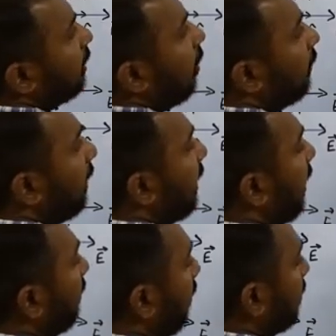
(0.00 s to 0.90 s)
dot
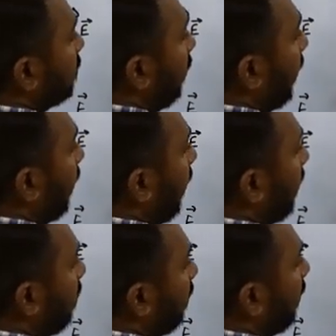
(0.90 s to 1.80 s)
dA1. So I can
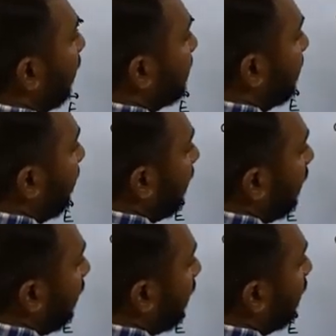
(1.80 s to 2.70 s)
write down it is
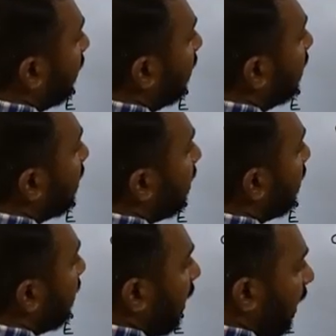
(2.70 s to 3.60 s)
E
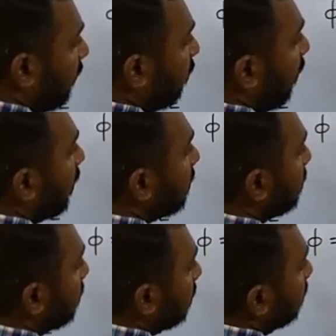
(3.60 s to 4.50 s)

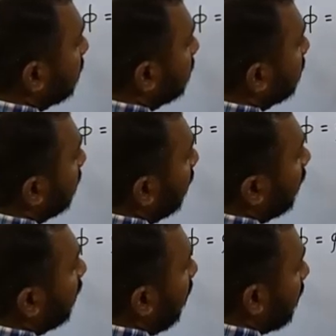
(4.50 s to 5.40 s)
dA1
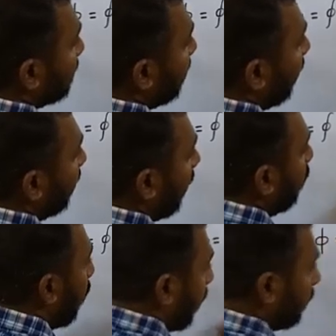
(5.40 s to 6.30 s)
cos theta
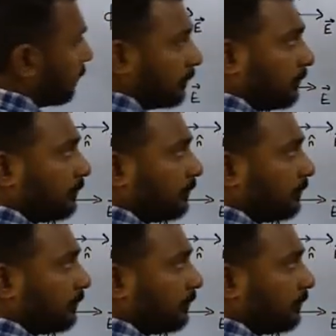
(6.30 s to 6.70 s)
1